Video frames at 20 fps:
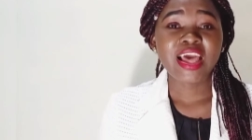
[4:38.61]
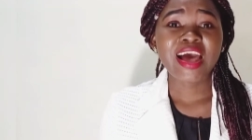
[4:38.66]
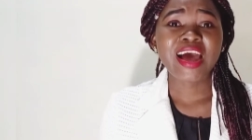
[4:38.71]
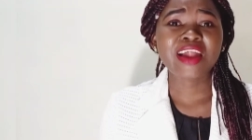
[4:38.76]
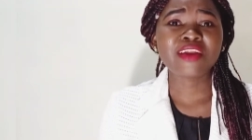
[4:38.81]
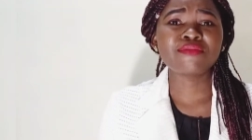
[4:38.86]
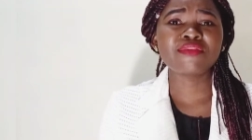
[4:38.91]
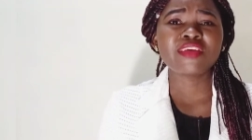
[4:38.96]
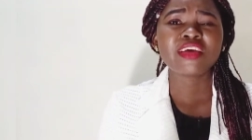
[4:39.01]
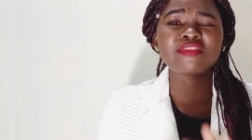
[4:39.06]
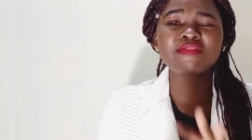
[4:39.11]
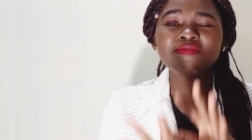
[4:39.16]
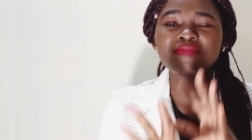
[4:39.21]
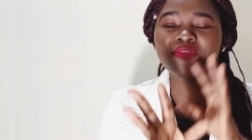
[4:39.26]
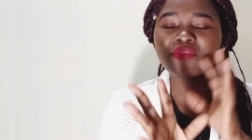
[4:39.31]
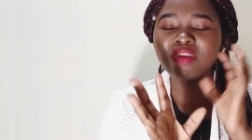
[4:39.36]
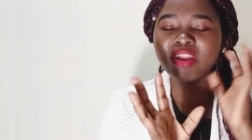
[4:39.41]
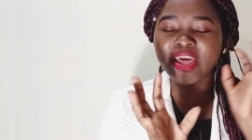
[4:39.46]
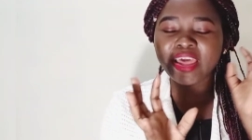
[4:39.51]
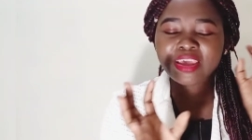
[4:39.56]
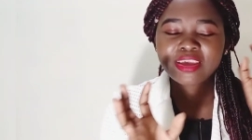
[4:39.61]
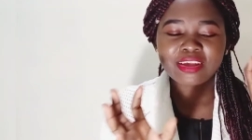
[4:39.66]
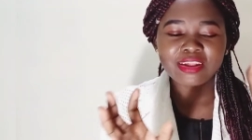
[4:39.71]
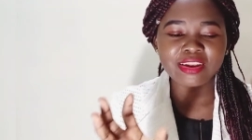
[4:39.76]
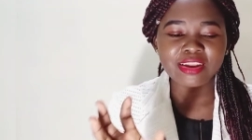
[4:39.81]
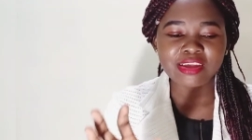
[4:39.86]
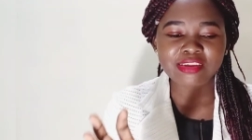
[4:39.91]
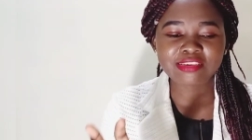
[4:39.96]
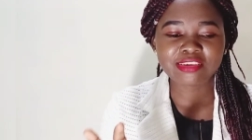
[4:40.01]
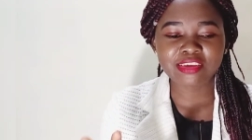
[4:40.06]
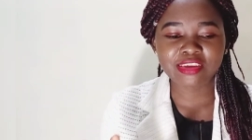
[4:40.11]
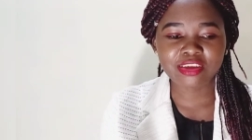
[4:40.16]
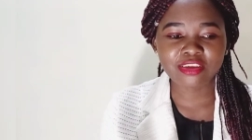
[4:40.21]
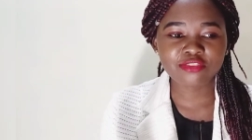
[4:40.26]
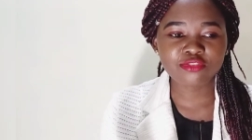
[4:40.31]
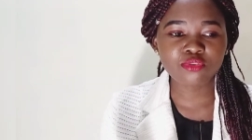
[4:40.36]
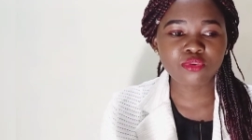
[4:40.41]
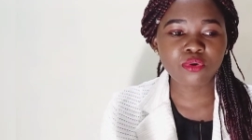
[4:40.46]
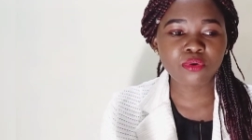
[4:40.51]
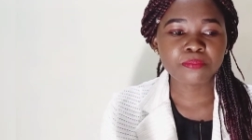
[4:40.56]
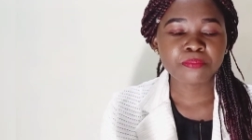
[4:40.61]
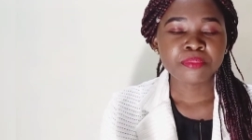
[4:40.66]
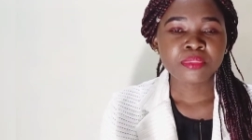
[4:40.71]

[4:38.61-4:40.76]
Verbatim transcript: and you just feel like letting it go.